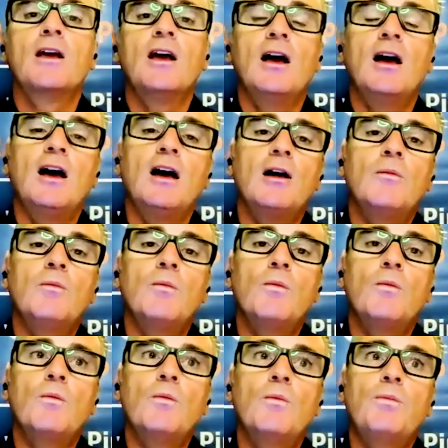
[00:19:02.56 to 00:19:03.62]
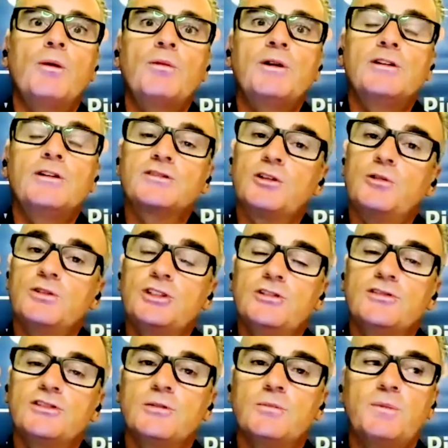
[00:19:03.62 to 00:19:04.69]
um, but we don't always
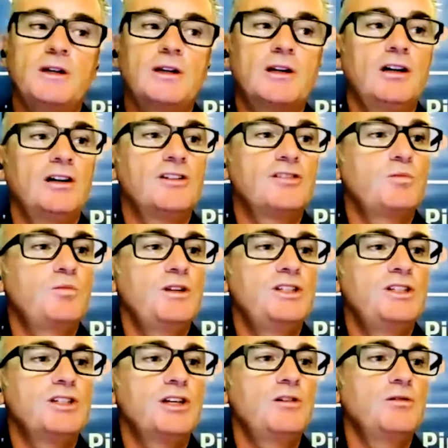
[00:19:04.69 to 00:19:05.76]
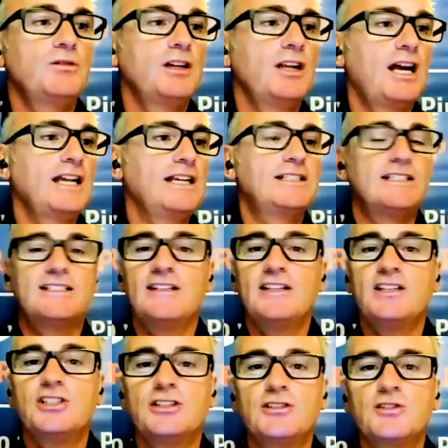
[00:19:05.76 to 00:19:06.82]
use it because we don't like
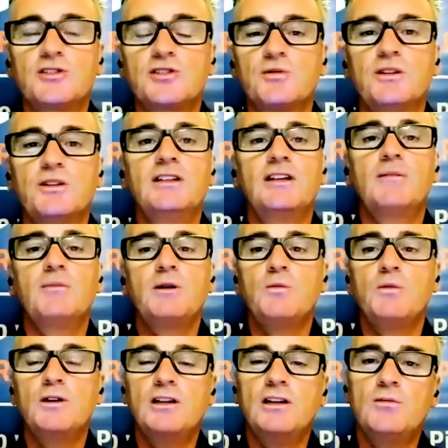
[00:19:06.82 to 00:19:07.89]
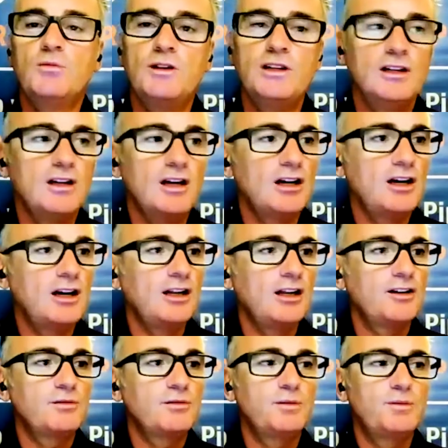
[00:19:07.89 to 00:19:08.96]
decisions right i mean we we uh, a
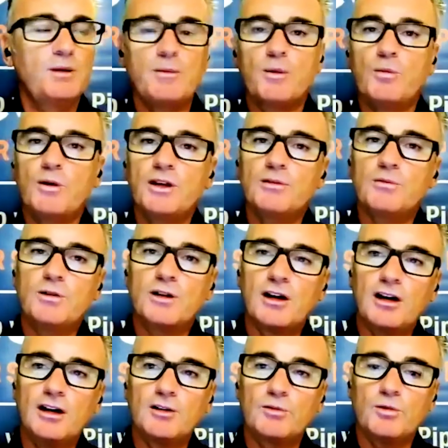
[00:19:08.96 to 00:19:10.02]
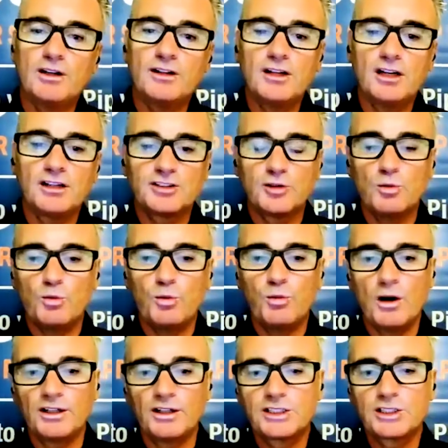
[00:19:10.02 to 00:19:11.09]
lot of people we we're hardwired not to
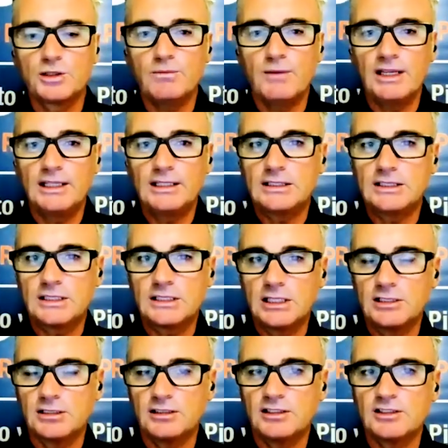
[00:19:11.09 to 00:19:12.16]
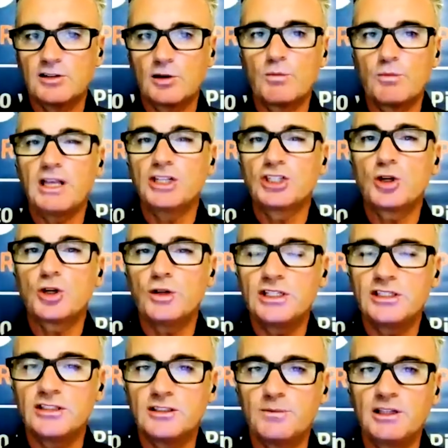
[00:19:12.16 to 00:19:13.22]
want to make decisions or make
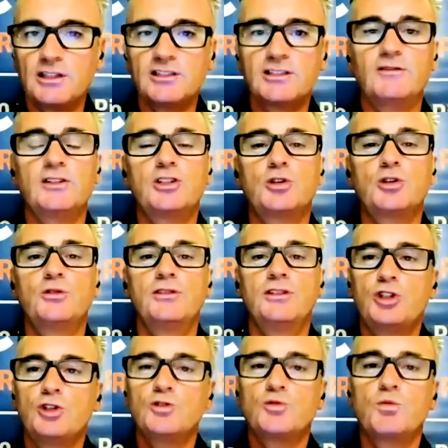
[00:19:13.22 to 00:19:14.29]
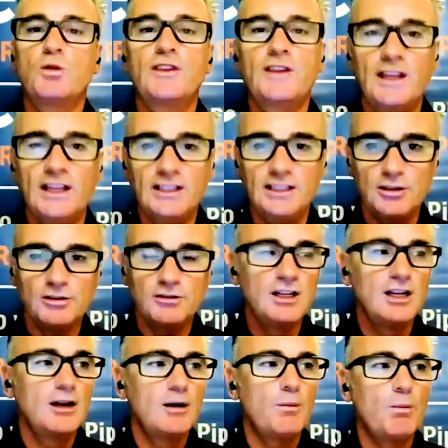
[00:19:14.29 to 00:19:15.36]
choices because if you cho- choose one thing you
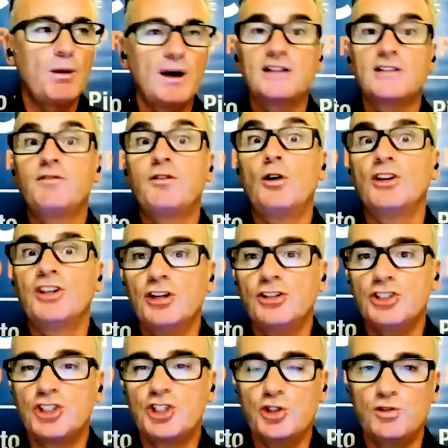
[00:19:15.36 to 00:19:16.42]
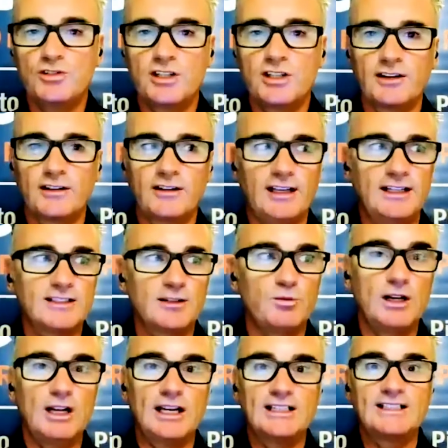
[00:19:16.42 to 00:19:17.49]
by default unchoose other things and
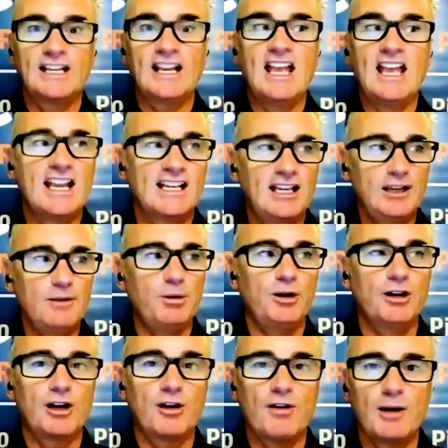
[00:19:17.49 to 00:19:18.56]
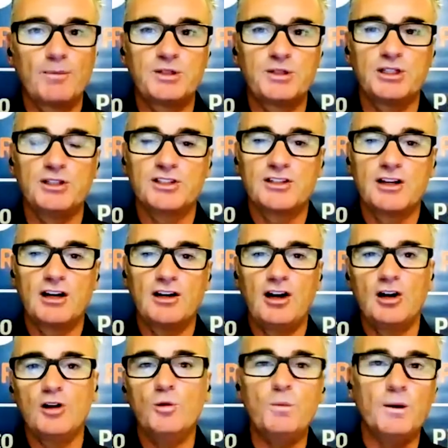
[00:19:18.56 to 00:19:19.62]
we like to keep all our options uh,
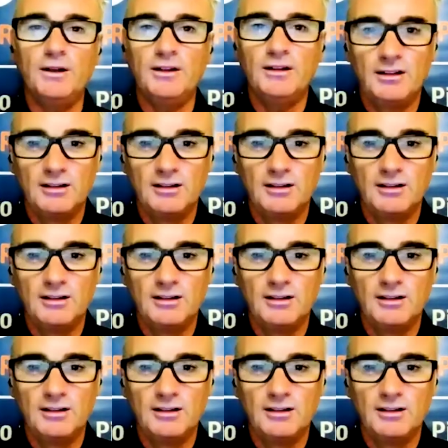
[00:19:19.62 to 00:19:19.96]
open